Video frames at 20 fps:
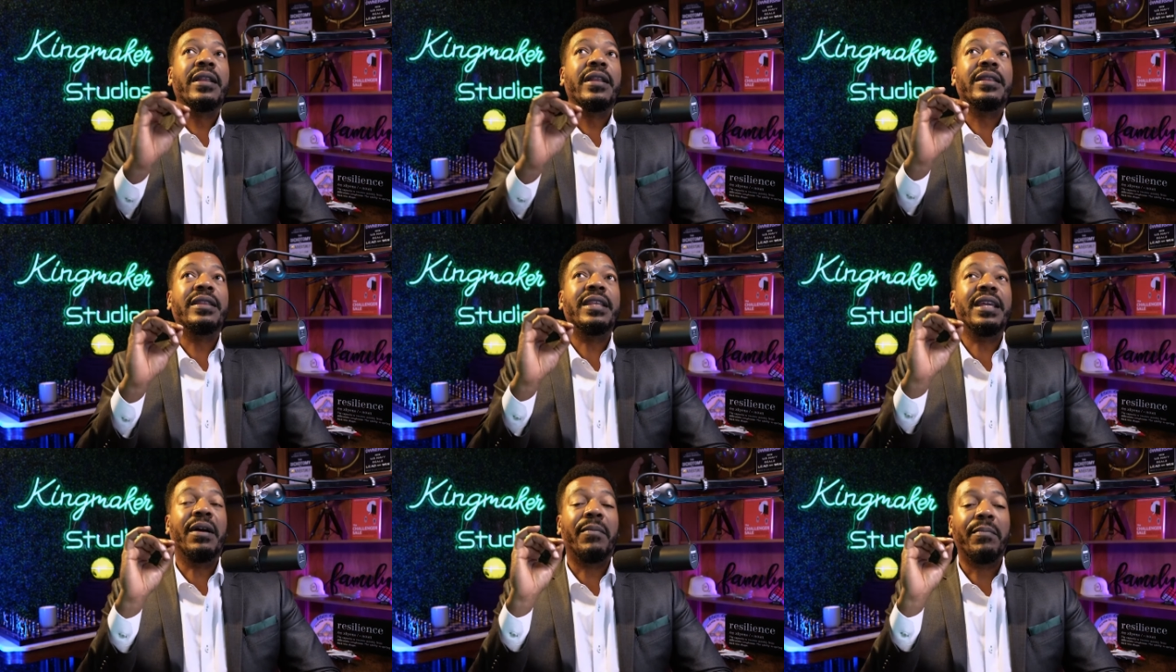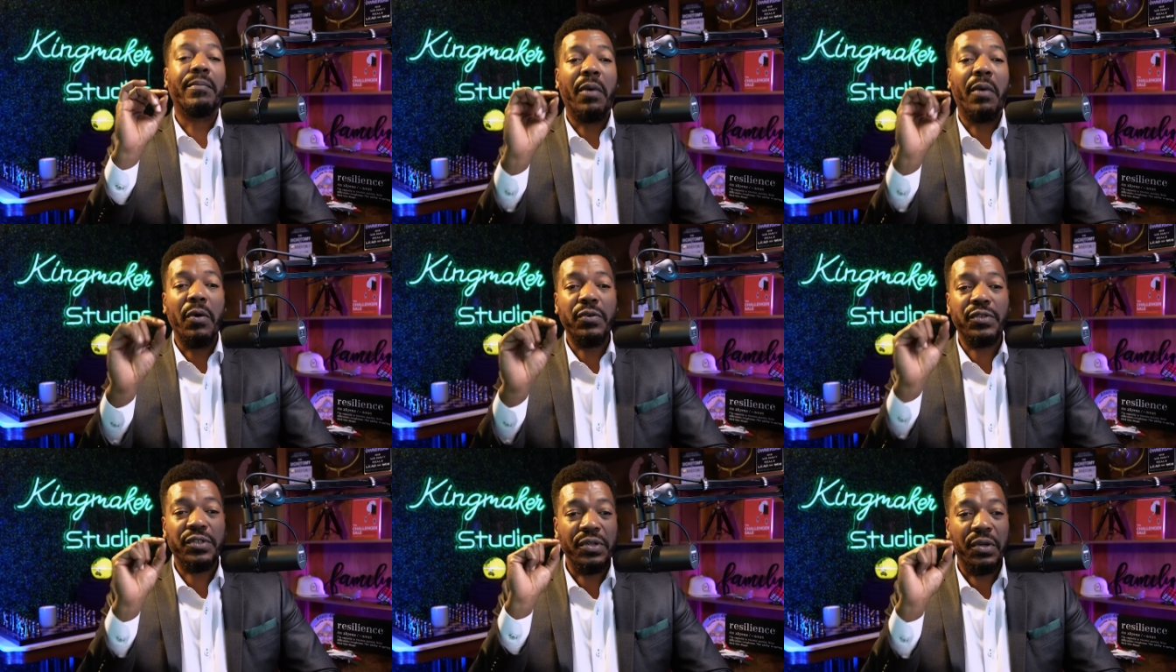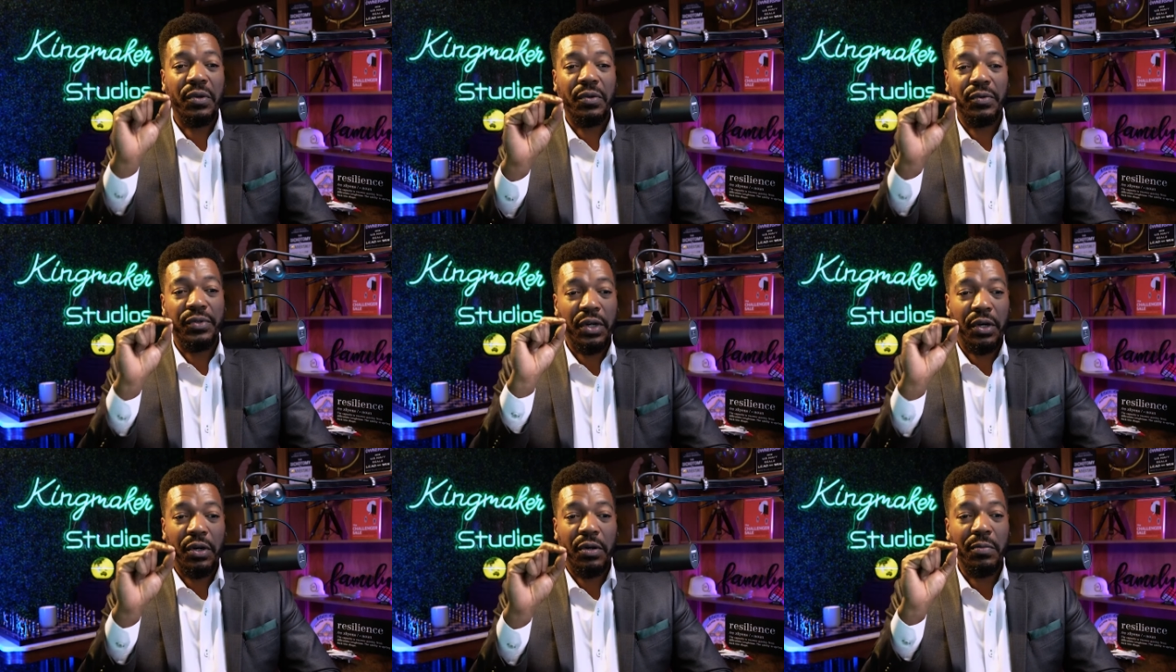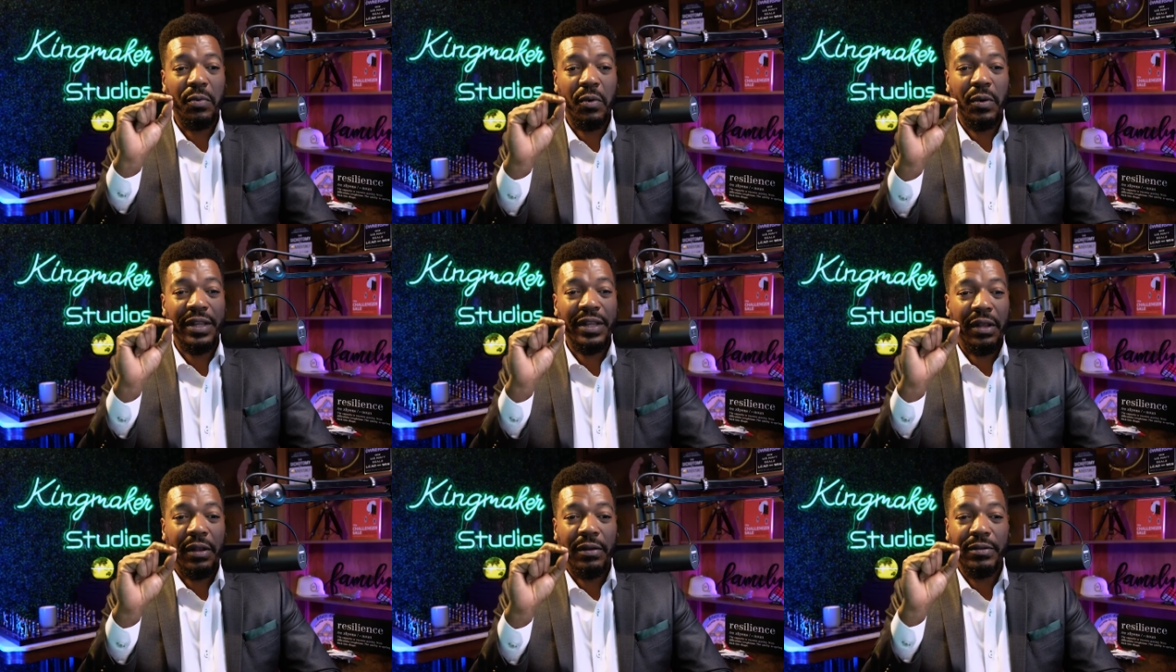the emotional turmoil,
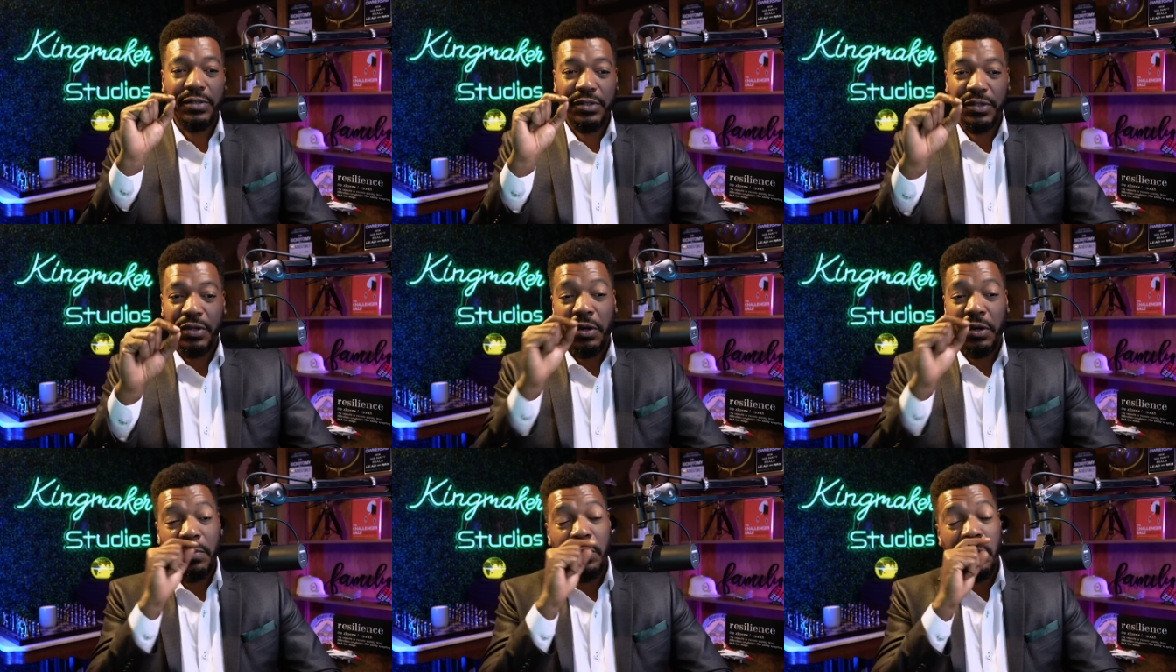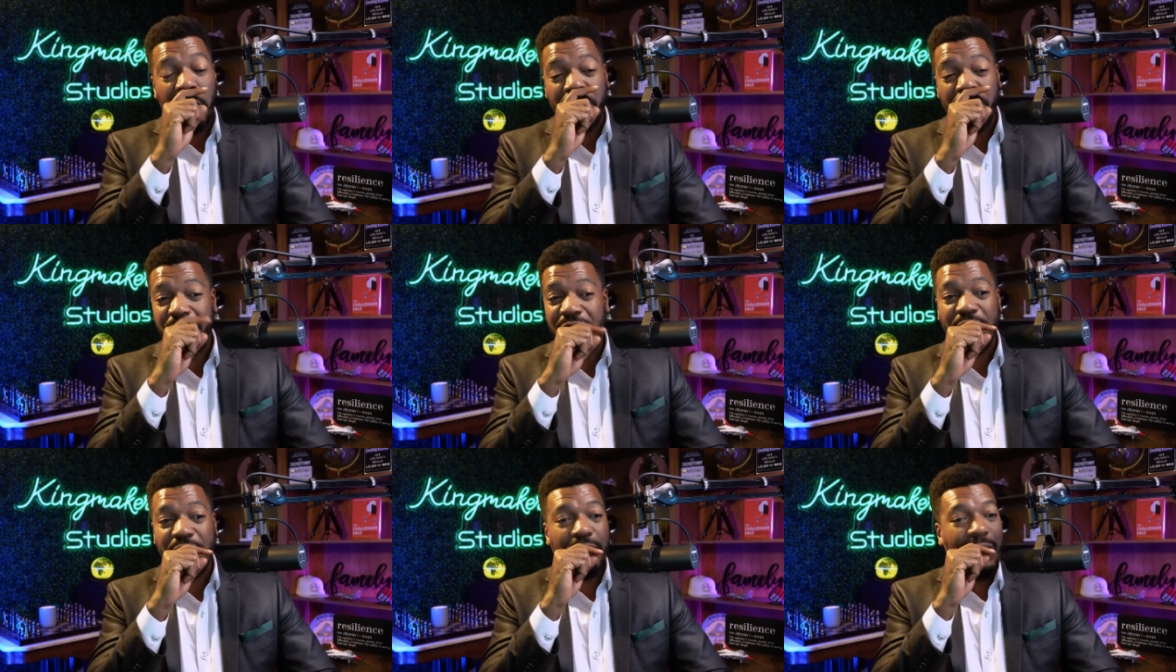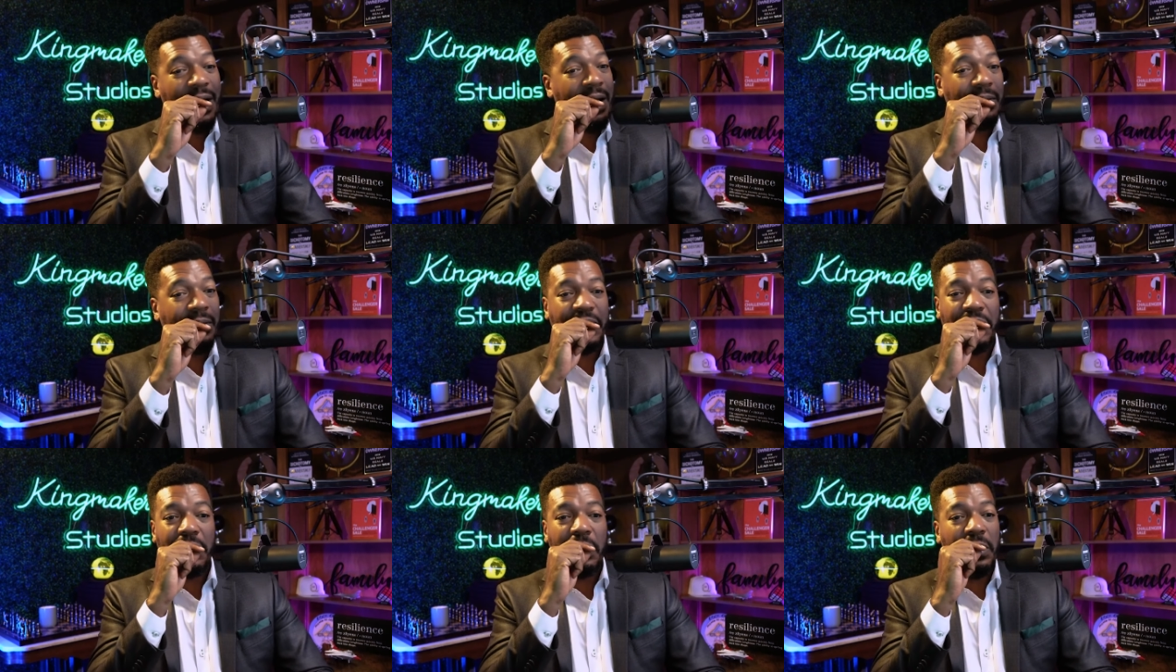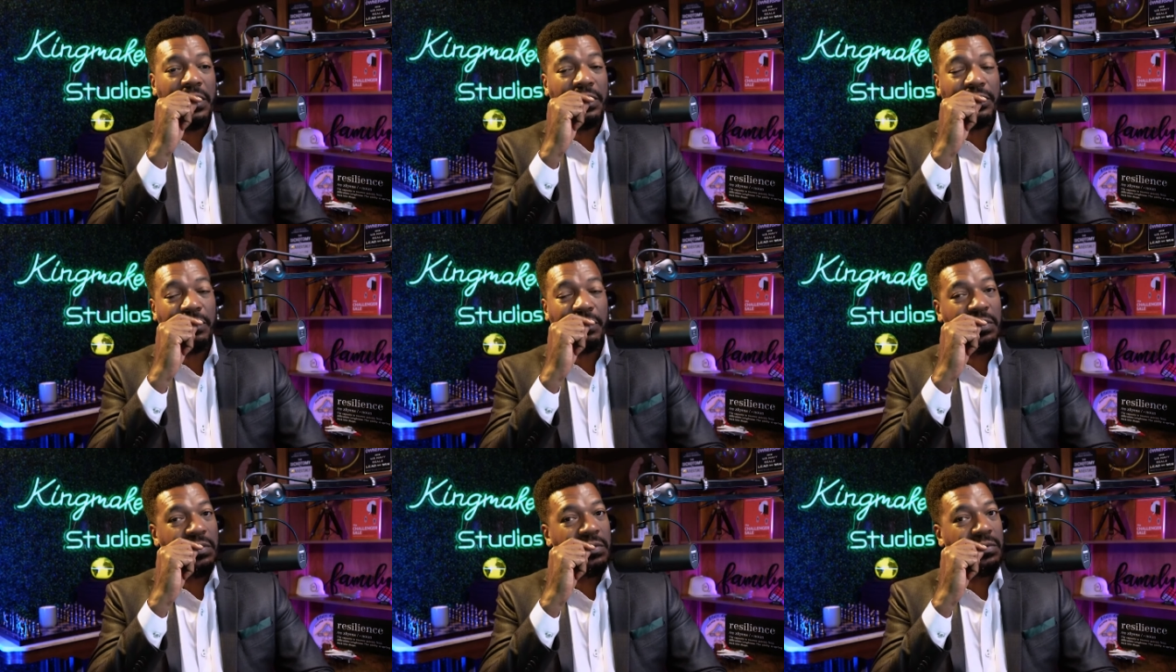the turmoil she's probably going
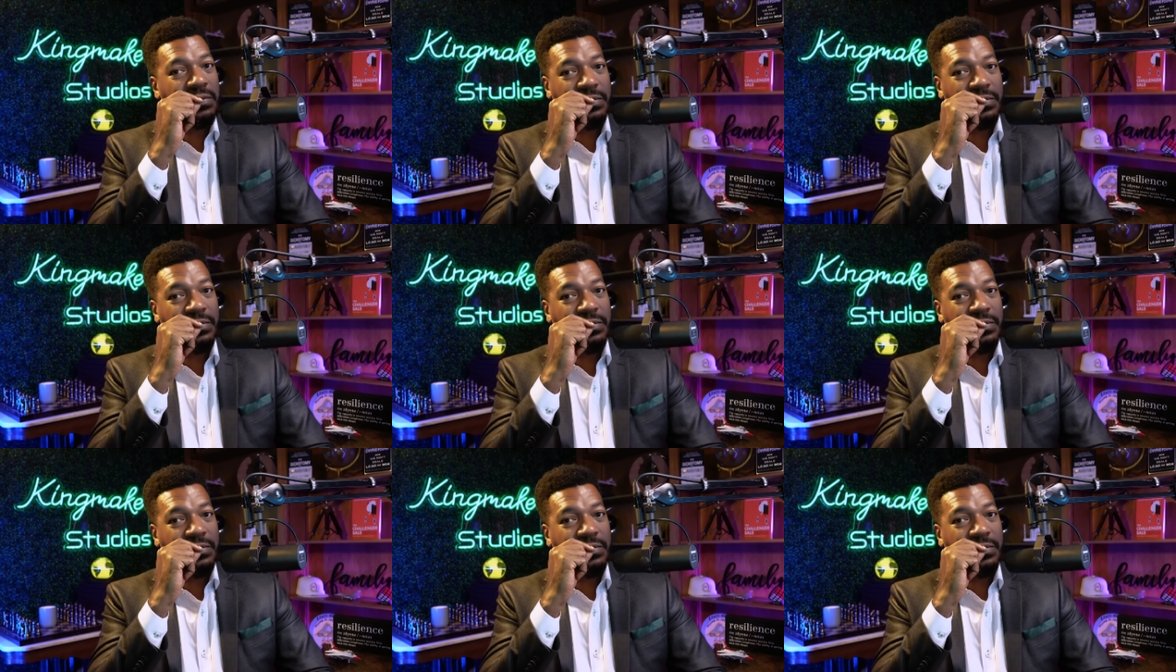through.